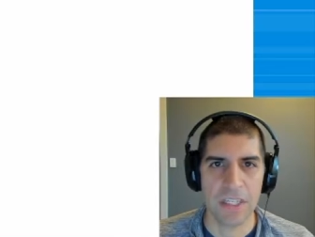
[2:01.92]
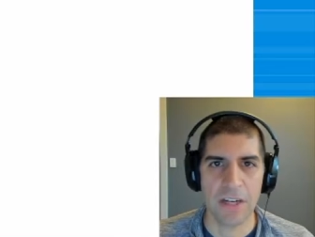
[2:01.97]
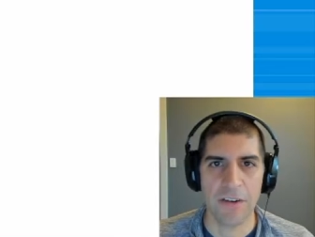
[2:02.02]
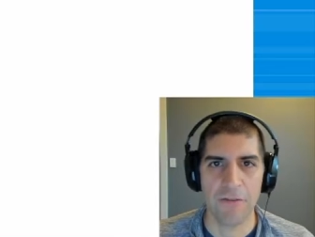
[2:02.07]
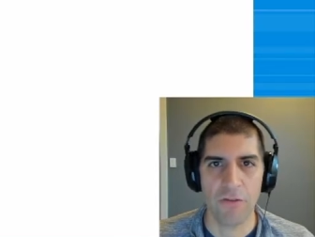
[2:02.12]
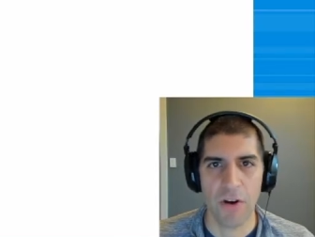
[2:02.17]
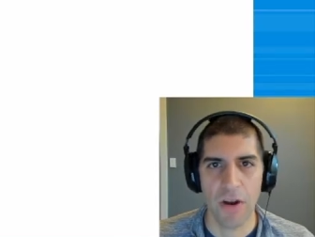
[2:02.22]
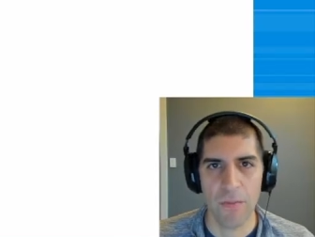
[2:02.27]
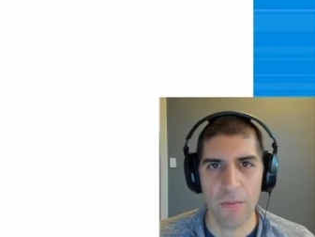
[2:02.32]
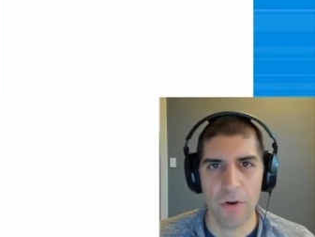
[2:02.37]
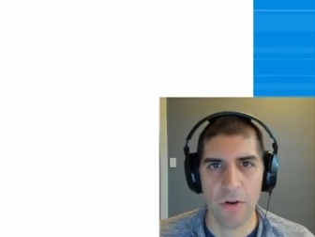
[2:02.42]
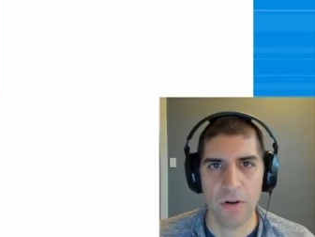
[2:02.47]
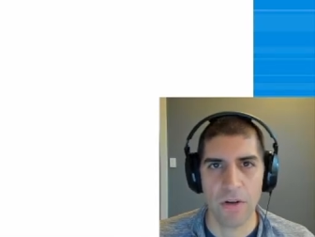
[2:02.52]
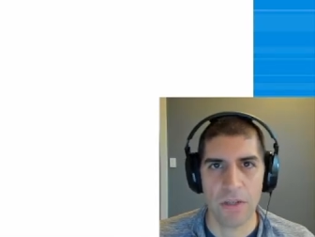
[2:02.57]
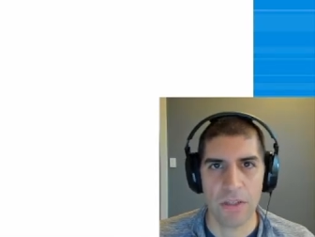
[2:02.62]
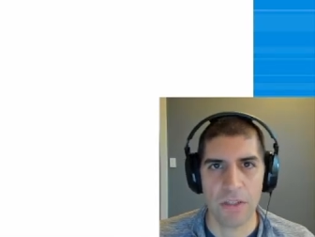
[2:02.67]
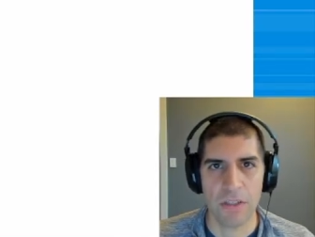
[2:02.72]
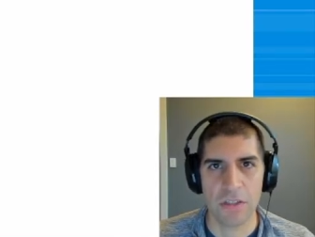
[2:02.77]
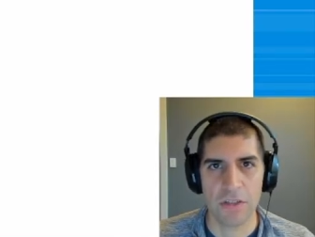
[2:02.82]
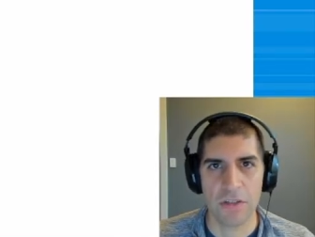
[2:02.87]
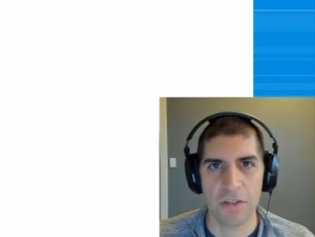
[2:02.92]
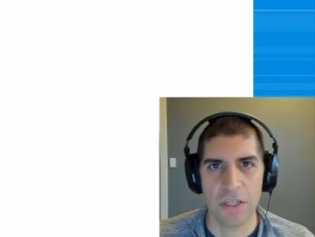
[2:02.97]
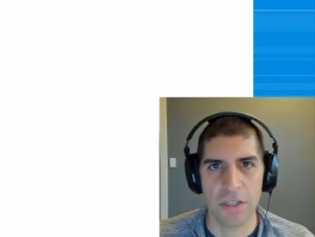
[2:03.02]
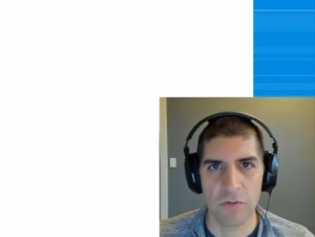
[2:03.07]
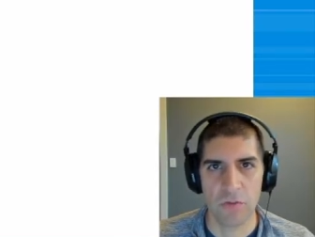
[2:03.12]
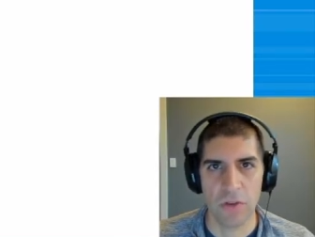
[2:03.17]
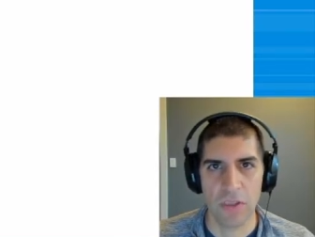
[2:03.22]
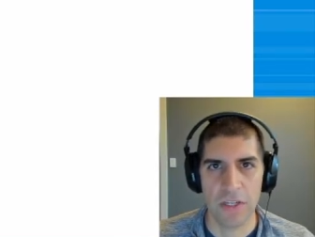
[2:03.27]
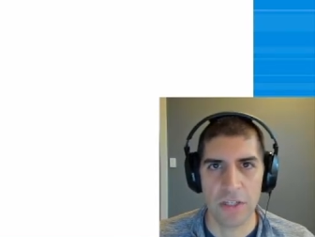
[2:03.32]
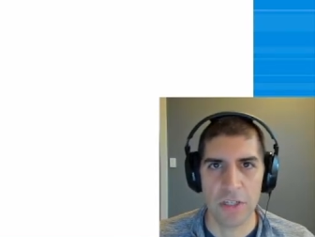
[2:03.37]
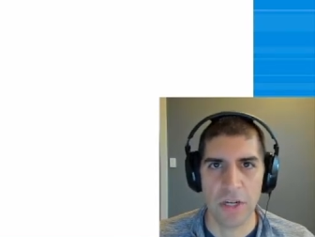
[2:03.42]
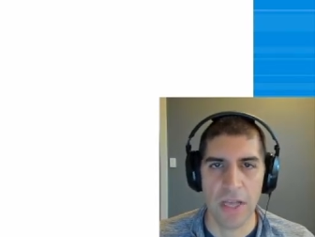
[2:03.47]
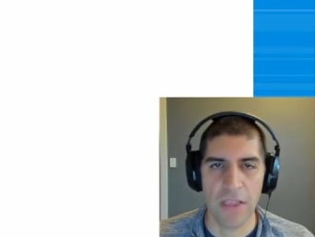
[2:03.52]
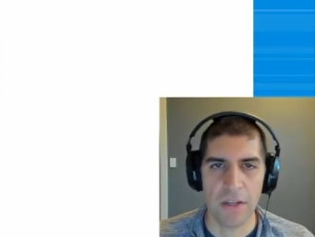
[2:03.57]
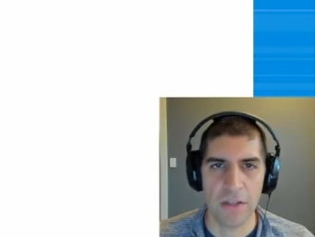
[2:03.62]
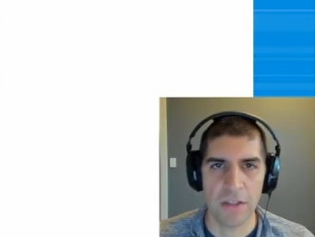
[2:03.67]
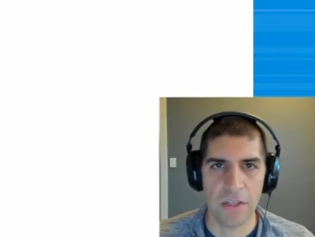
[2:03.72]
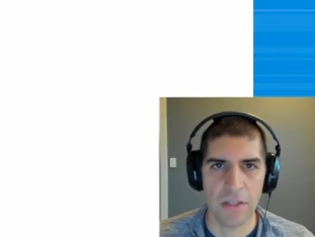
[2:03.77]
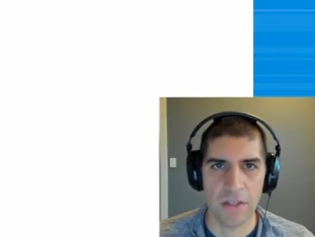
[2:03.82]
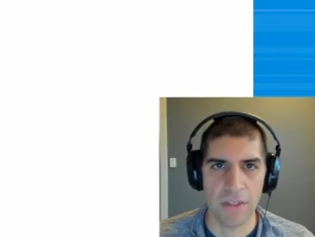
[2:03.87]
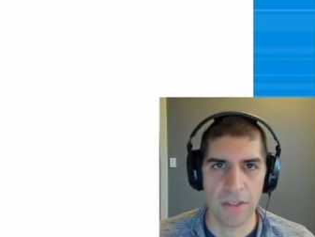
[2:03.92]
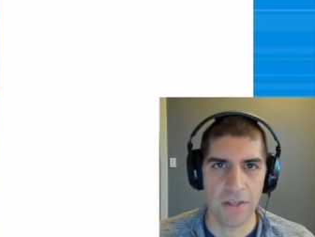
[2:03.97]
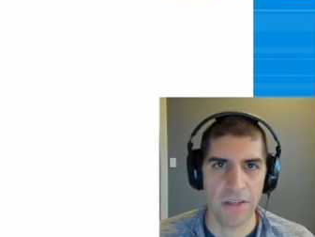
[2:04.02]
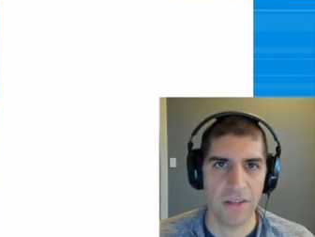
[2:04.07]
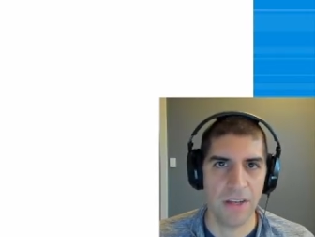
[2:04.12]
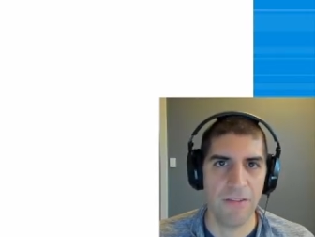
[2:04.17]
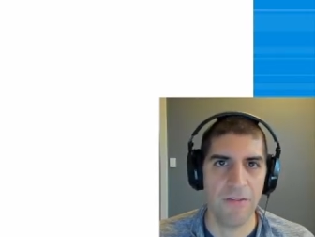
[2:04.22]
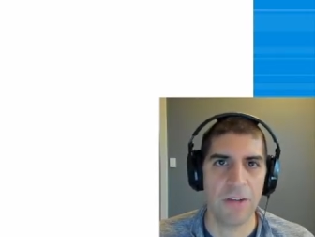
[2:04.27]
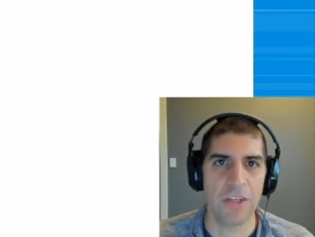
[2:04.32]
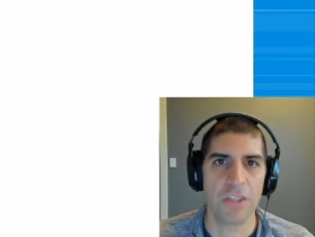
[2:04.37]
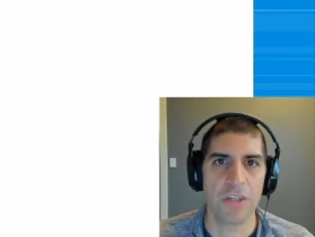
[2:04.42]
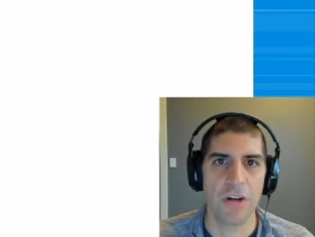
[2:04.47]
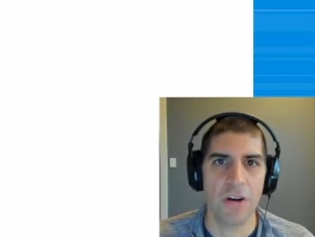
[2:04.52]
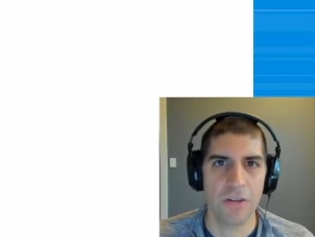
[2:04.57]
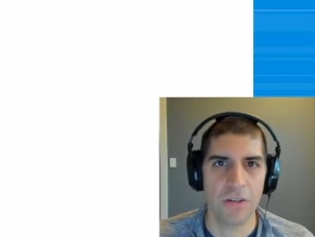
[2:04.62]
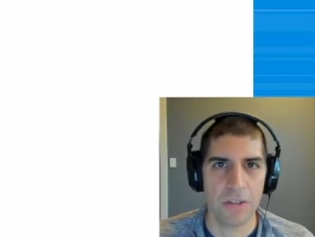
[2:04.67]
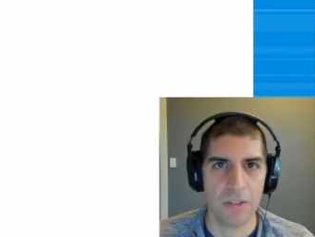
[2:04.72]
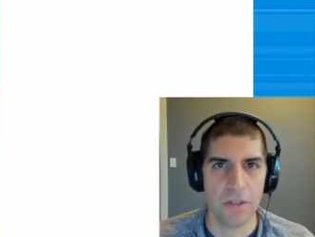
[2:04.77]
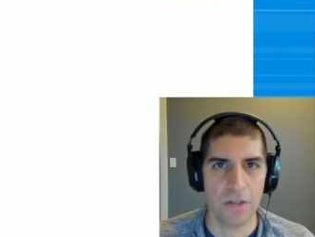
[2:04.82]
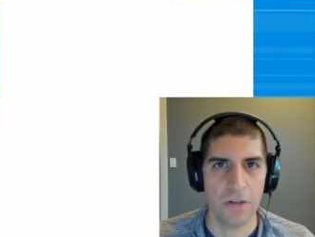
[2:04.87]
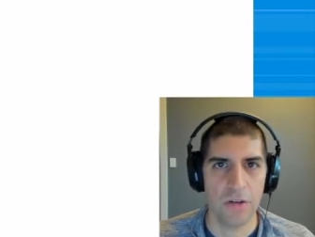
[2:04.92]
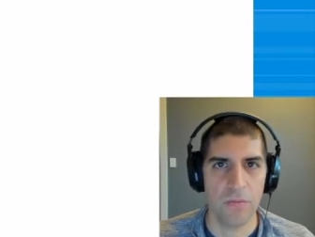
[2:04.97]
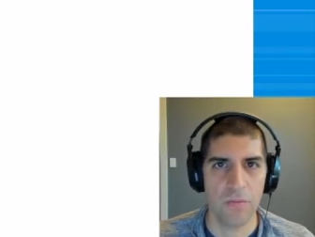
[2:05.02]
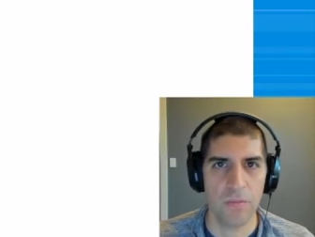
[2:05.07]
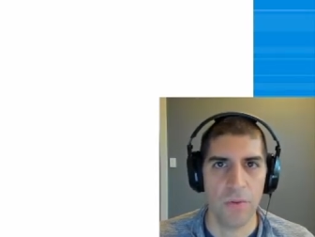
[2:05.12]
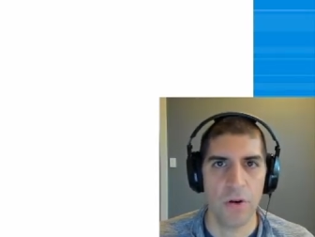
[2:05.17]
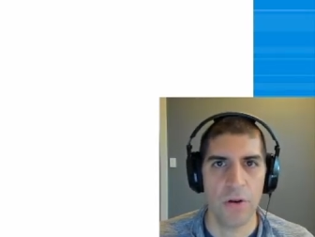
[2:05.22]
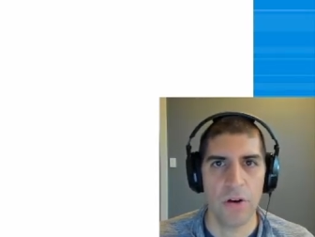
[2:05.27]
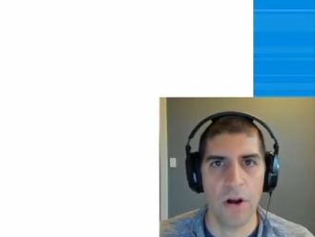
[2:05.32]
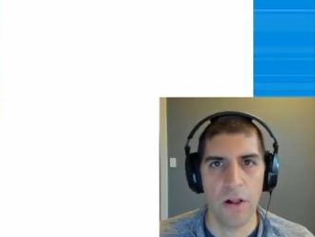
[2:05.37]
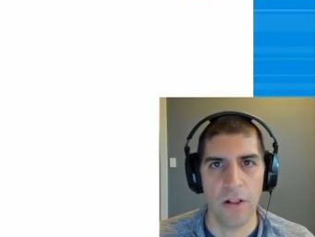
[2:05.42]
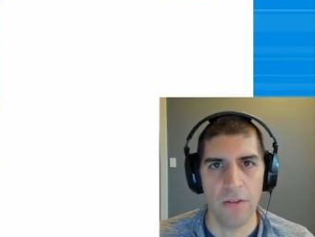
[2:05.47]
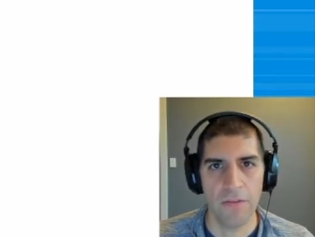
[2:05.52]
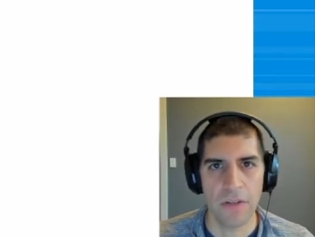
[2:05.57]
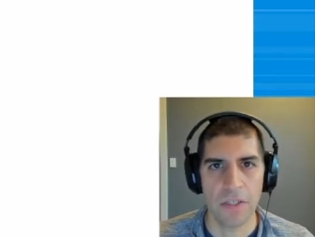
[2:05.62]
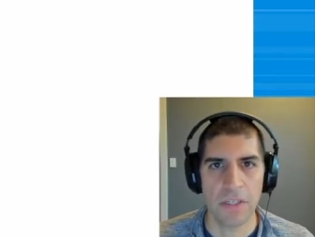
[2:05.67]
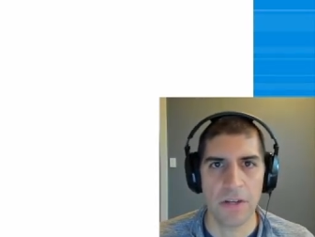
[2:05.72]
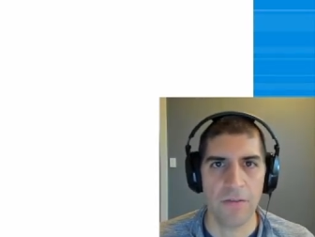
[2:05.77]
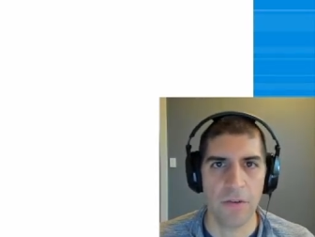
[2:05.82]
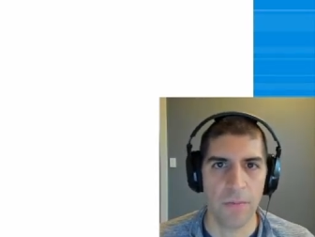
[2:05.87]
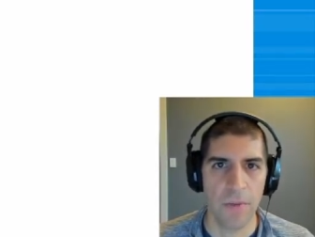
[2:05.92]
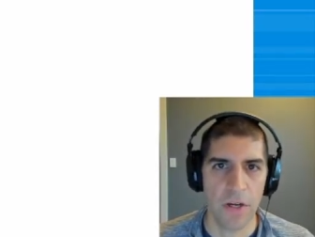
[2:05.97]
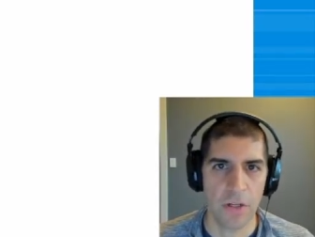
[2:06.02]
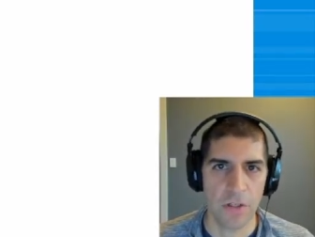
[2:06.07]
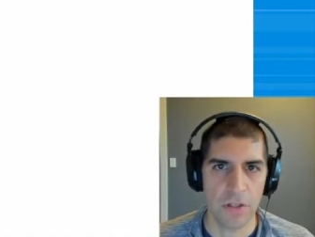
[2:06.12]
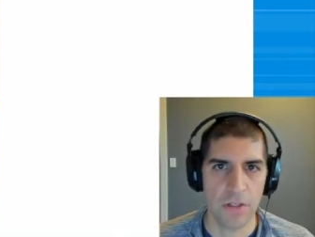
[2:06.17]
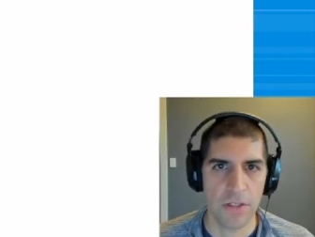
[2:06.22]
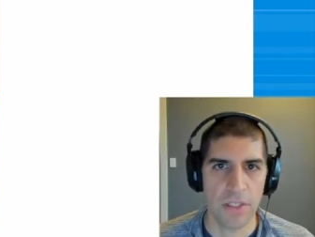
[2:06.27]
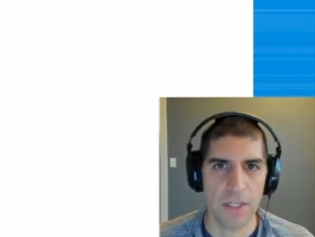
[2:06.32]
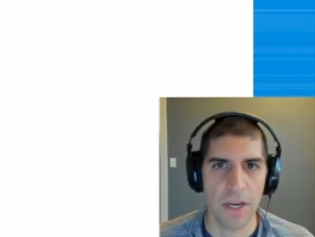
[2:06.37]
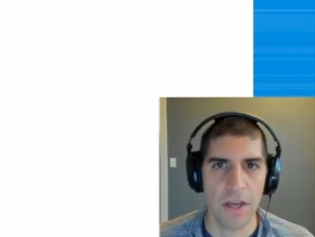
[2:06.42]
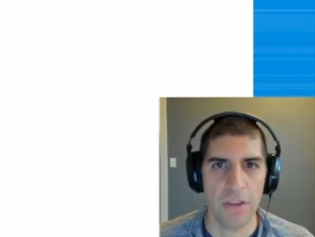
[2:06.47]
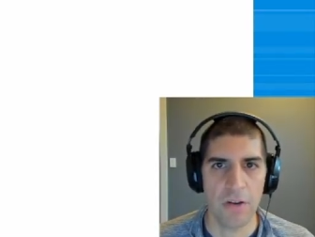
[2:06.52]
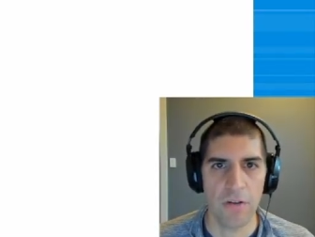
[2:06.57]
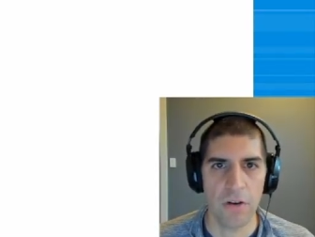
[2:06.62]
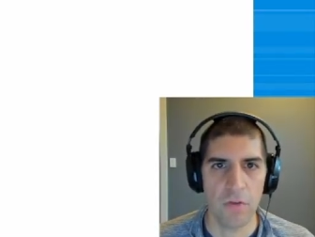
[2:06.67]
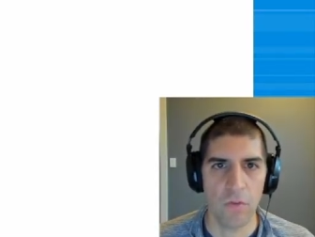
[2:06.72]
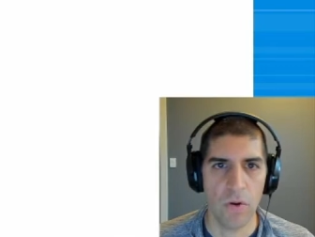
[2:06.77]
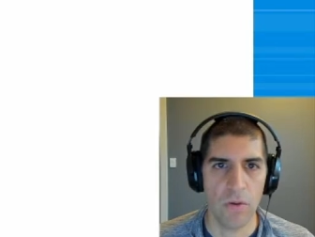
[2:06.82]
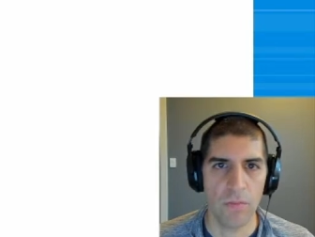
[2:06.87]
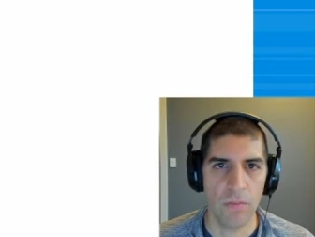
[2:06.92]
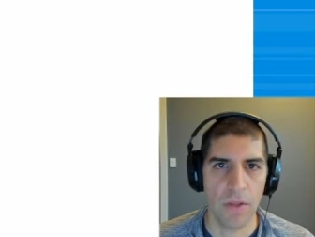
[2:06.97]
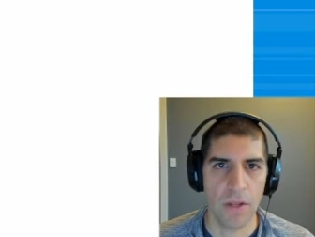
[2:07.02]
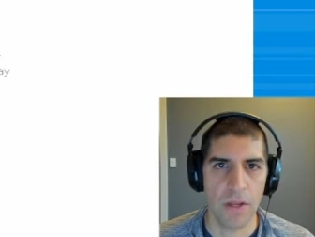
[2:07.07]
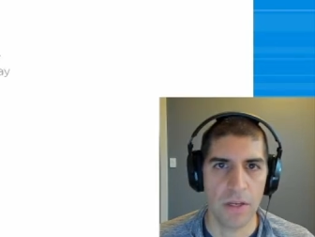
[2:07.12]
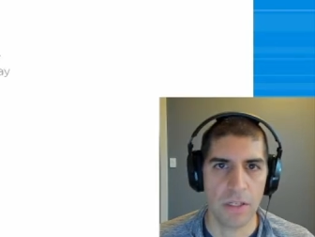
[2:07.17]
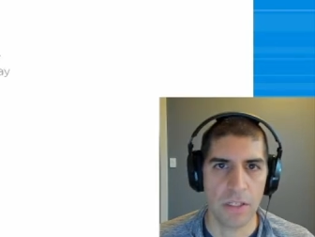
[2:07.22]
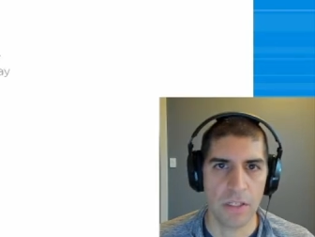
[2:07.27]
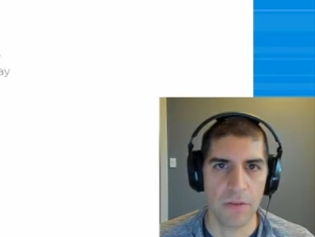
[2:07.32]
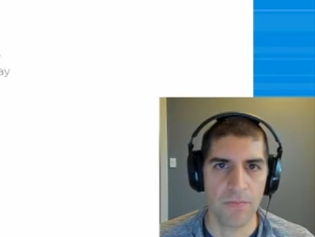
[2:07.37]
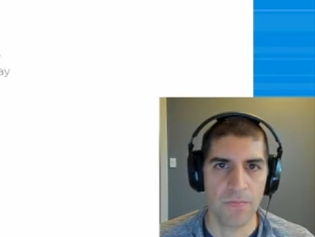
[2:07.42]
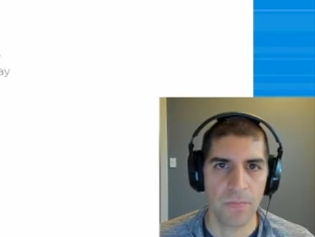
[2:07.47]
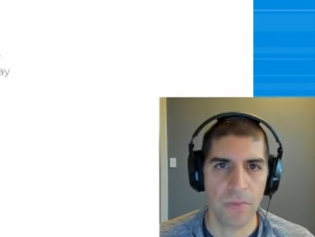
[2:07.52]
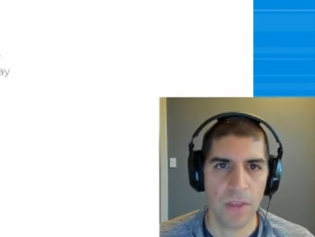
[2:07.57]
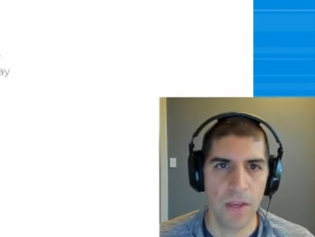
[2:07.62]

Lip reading: framework is really challenging to even start to put all of this information together in one place.